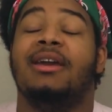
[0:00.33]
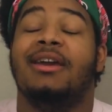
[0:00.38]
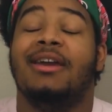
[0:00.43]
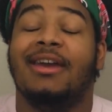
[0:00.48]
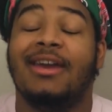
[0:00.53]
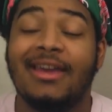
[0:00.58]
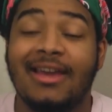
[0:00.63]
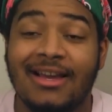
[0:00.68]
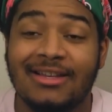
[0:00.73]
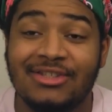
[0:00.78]

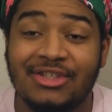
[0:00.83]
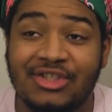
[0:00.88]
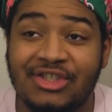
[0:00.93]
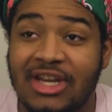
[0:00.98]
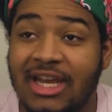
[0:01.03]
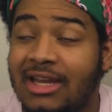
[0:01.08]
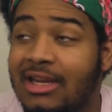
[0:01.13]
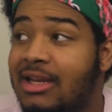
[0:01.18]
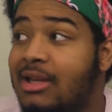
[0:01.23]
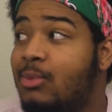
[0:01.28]
Hey guys, it's
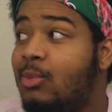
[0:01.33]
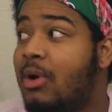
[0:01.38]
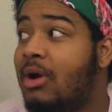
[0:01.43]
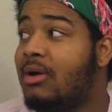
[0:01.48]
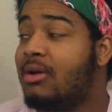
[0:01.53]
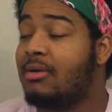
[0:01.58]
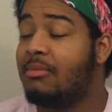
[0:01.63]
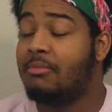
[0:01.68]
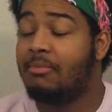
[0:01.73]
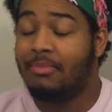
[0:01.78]
Jaden and
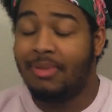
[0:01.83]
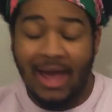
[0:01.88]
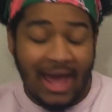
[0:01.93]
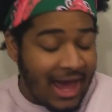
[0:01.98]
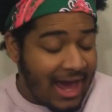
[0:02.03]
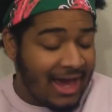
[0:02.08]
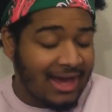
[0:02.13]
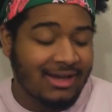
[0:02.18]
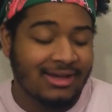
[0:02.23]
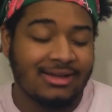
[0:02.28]
welcome
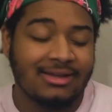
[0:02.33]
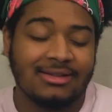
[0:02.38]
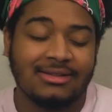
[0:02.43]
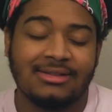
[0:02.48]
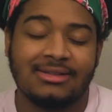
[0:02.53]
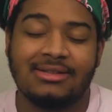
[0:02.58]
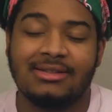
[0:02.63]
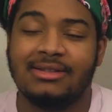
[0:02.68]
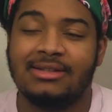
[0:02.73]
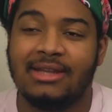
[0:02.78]
back.
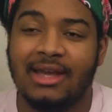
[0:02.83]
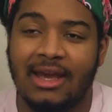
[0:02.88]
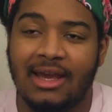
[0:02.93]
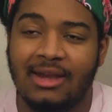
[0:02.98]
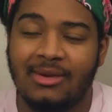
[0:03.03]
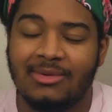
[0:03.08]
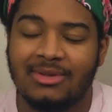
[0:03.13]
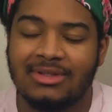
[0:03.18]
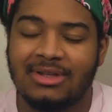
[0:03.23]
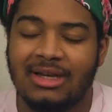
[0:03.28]
Today
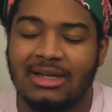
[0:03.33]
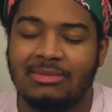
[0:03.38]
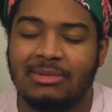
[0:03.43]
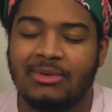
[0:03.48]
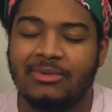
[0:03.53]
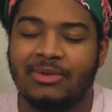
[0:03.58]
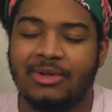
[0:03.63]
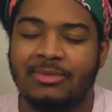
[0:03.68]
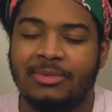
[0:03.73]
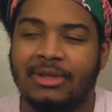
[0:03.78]
we're talking
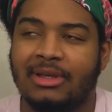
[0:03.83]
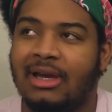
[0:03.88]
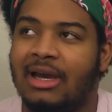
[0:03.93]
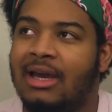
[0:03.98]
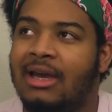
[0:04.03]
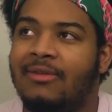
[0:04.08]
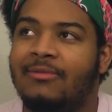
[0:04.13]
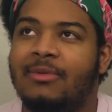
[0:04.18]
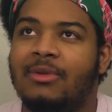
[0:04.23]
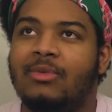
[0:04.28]
about RWBY.
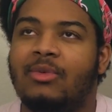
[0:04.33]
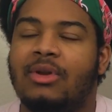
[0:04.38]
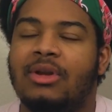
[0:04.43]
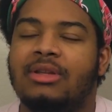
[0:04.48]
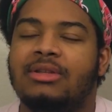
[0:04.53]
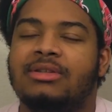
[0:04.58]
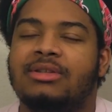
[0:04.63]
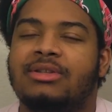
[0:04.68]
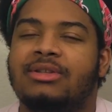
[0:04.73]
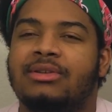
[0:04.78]
I've been
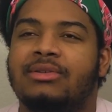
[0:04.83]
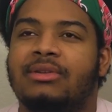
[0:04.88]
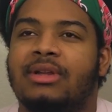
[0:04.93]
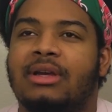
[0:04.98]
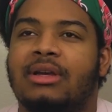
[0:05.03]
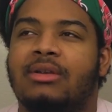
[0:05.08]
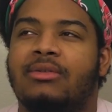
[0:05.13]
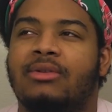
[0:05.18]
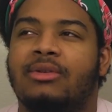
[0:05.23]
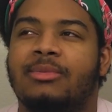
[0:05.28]
wanting to do
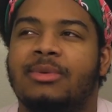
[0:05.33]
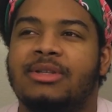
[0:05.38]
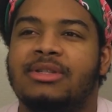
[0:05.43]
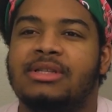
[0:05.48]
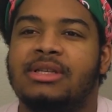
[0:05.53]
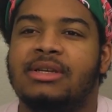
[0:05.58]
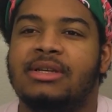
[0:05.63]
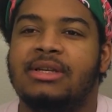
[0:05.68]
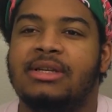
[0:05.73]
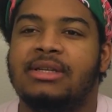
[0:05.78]
like a RWBY
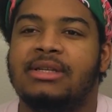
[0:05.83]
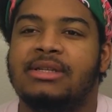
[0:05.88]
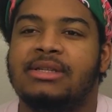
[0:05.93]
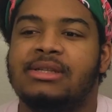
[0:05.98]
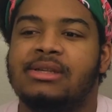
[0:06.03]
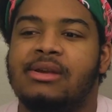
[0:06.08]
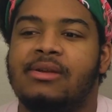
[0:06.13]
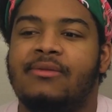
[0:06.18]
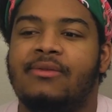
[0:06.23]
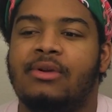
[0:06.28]

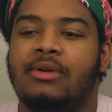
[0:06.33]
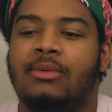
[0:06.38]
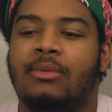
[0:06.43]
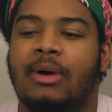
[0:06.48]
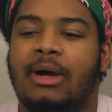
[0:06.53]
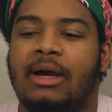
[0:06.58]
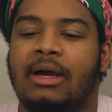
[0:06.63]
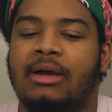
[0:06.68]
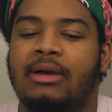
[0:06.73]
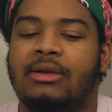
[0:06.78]
series for a
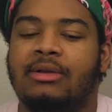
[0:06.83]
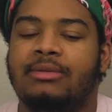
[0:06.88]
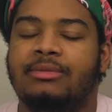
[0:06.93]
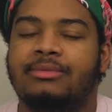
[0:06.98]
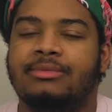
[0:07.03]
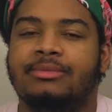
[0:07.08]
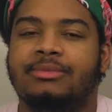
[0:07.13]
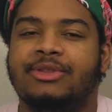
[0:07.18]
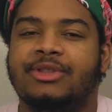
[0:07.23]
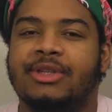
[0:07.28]
while,
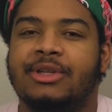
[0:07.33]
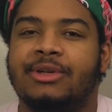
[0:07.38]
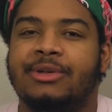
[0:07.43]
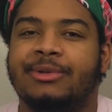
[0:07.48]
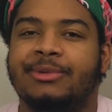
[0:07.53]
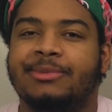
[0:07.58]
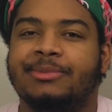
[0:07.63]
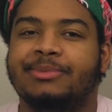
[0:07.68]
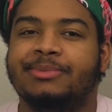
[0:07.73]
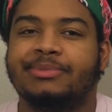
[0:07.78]
so
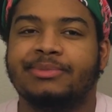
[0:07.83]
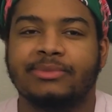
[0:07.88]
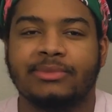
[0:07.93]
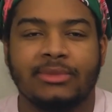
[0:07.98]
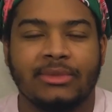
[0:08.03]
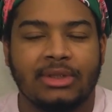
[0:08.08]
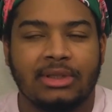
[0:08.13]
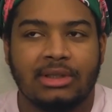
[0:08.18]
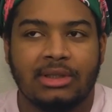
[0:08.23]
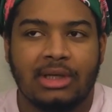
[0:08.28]

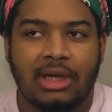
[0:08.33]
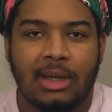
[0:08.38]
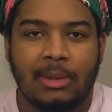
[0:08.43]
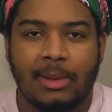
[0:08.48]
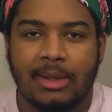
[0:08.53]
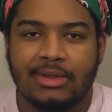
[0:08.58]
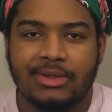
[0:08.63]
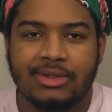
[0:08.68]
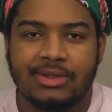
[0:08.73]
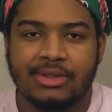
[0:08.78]
I'm
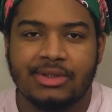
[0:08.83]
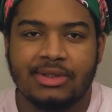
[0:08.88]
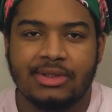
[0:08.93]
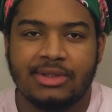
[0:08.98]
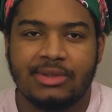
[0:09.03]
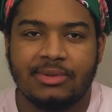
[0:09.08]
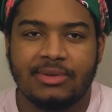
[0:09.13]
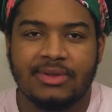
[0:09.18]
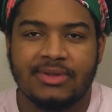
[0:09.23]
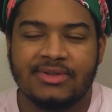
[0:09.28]
actually just gonna
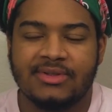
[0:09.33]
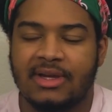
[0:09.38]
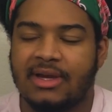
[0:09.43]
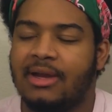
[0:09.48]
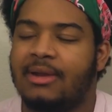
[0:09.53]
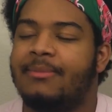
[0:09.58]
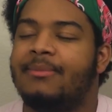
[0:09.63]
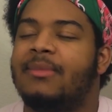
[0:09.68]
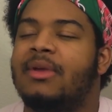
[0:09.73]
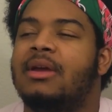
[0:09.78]
do it this
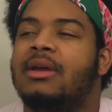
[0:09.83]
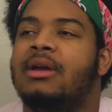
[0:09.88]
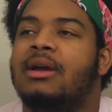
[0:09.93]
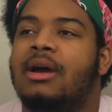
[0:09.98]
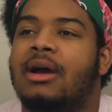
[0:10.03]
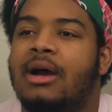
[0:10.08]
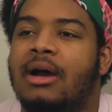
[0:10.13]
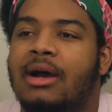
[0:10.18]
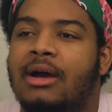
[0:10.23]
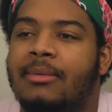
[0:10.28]
time.
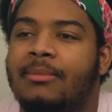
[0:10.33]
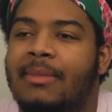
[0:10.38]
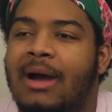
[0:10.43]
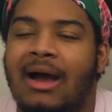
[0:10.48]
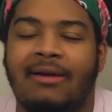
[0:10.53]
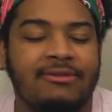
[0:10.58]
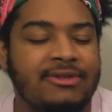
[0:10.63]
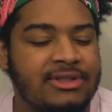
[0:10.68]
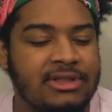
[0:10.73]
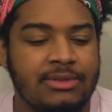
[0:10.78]

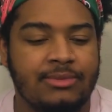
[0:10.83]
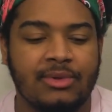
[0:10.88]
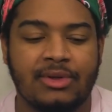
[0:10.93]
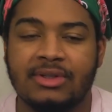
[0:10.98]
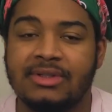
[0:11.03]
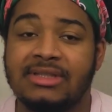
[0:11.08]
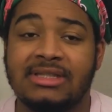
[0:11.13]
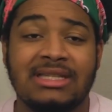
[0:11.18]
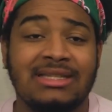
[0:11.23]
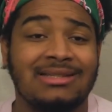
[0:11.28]
Obviously we're
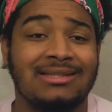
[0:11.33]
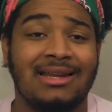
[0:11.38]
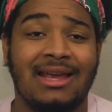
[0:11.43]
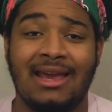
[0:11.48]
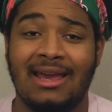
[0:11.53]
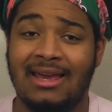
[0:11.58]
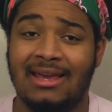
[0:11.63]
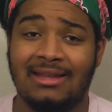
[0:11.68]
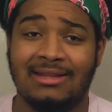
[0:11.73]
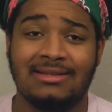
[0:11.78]
on season
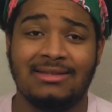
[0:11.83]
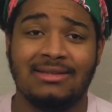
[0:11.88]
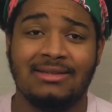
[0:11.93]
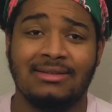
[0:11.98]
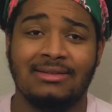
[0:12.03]
8.